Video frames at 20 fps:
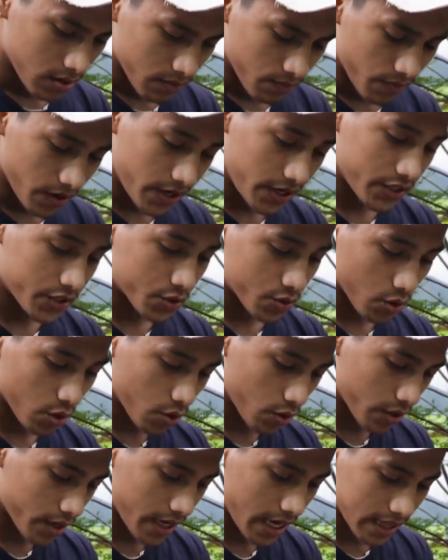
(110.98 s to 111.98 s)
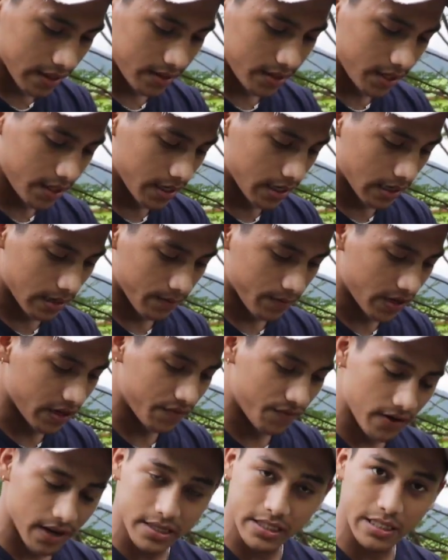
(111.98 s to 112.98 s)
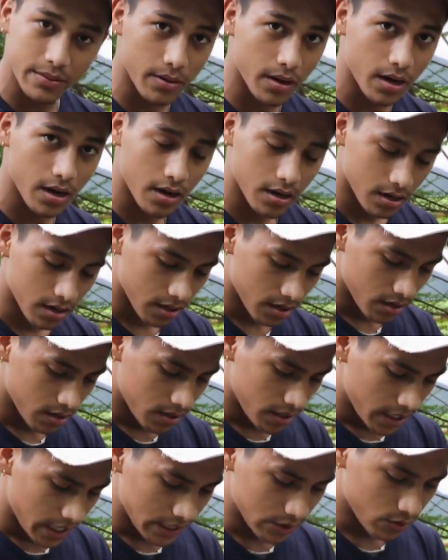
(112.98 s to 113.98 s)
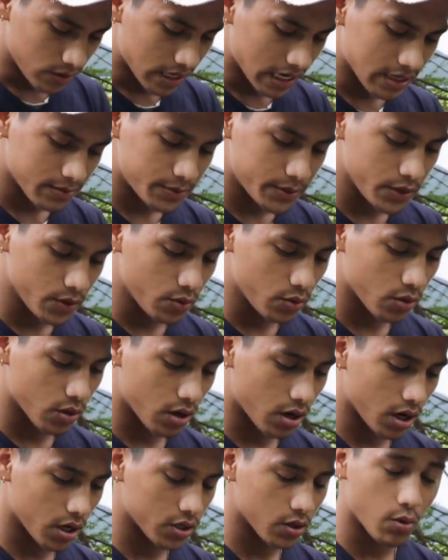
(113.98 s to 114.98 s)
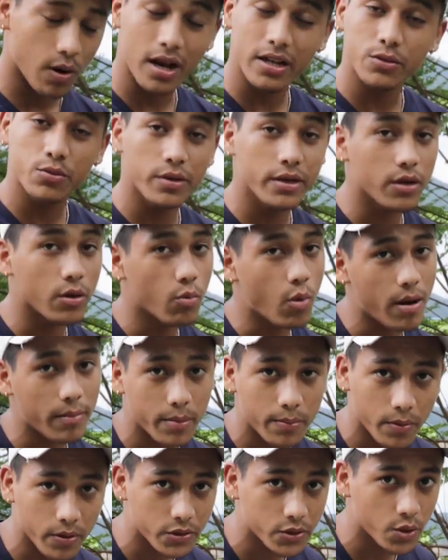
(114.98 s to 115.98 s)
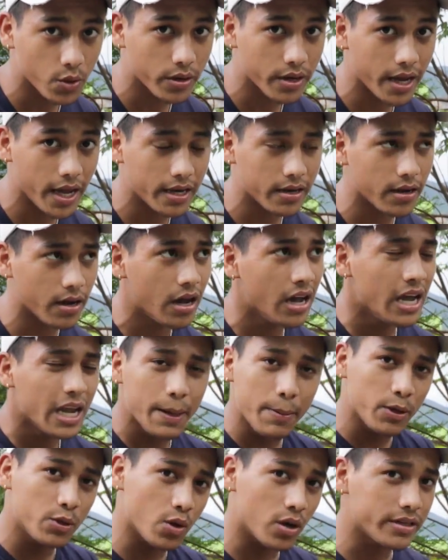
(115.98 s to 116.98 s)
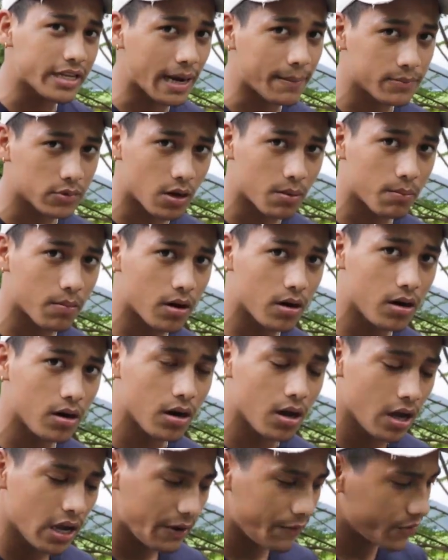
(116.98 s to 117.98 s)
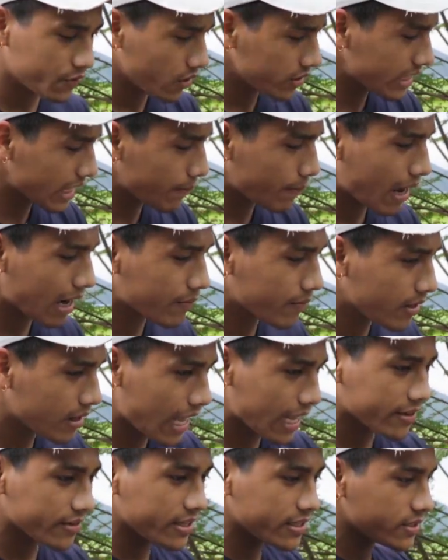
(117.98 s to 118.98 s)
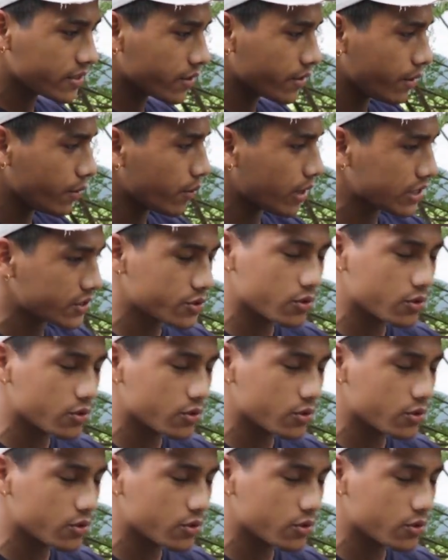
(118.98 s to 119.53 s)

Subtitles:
very strong, okay, and the very flexible. It will help you while doing a warm up also, okay. And if you don't have dumbbell, if you don't have barbell like this, you can